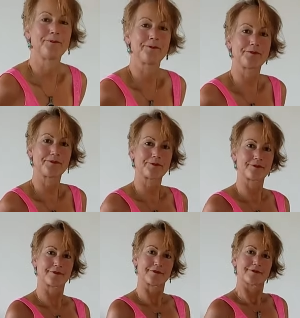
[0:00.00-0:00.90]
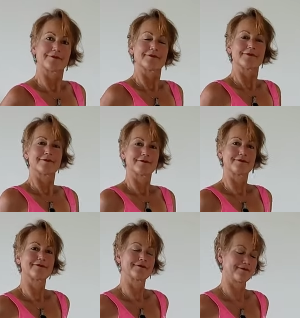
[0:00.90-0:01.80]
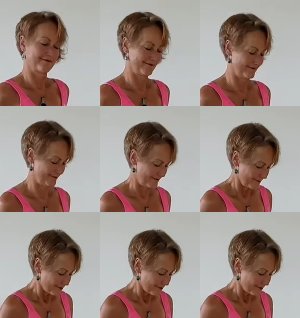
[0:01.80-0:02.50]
Nobody speaks.